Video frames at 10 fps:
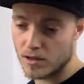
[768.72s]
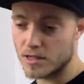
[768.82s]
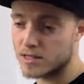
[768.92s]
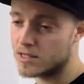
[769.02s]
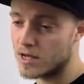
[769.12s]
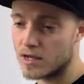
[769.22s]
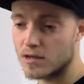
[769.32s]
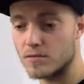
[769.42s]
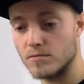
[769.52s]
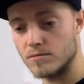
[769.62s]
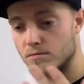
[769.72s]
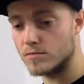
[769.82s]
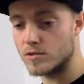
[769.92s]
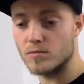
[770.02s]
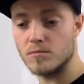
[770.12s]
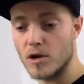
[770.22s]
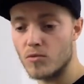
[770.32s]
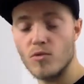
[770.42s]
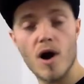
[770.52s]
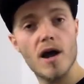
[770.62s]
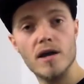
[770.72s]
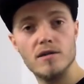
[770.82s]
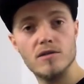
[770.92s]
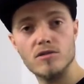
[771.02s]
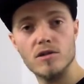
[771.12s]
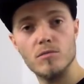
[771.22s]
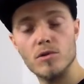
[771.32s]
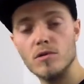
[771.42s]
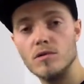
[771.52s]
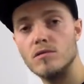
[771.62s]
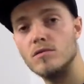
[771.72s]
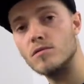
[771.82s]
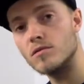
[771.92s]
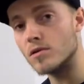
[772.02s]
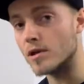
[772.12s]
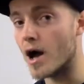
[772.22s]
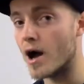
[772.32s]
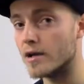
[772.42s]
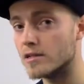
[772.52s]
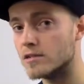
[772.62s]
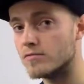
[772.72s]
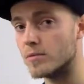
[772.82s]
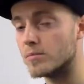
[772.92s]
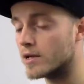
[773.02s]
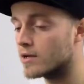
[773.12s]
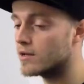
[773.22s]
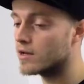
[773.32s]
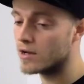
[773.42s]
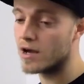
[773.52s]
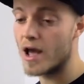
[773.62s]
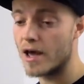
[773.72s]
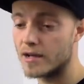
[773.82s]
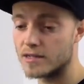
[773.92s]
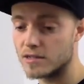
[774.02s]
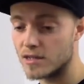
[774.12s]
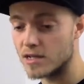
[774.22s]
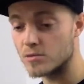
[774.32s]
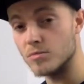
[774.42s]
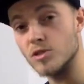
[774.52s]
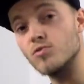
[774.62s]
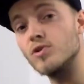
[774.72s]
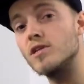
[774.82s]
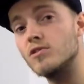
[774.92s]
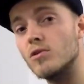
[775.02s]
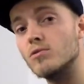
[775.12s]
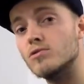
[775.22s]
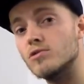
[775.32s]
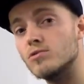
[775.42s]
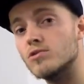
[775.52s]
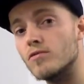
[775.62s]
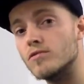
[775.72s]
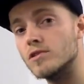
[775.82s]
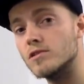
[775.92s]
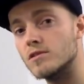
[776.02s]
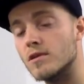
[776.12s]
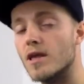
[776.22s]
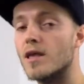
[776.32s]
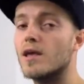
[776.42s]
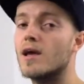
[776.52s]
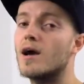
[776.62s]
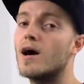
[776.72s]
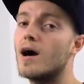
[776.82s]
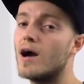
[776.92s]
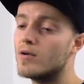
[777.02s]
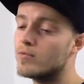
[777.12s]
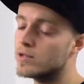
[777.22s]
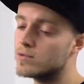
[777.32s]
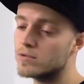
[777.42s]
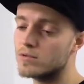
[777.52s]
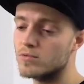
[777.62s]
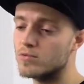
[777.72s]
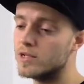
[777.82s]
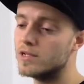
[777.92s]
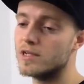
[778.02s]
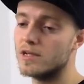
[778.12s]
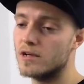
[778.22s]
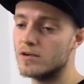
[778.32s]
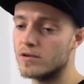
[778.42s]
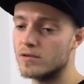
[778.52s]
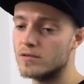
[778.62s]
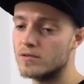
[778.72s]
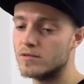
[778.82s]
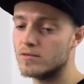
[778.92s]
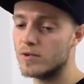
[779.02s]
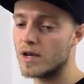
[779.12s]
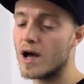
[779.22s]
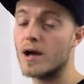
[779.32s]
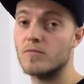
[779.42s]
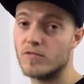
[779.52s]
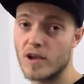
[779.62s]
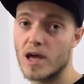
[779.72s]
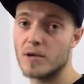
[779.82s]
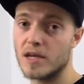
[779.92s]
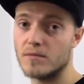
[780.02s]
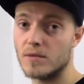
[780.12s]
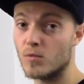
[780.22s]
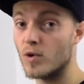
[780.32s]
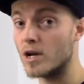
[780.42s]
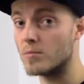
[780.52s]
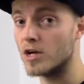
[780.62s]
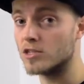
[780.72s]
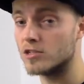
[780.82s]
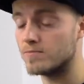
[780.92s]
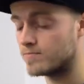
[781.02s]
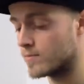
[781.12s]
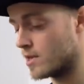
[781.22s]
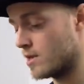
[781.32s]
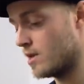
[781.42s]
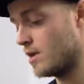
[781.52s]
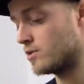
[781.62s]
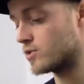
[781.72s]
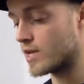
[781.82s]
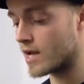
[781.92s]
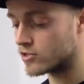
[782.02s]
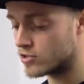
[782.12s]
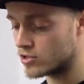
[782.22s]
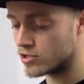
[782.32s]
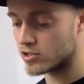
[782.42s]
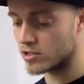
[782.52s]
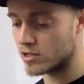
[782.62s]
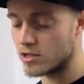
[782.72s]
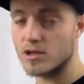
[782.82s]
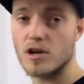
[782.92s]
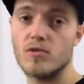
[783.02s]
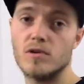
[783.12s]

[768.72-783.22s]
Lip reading: let's take my ride cymbal and hi-hat, if I play a hand exercise between those 2 surfaces, I will really hear when I'm flamming and when I'm not. So that's just another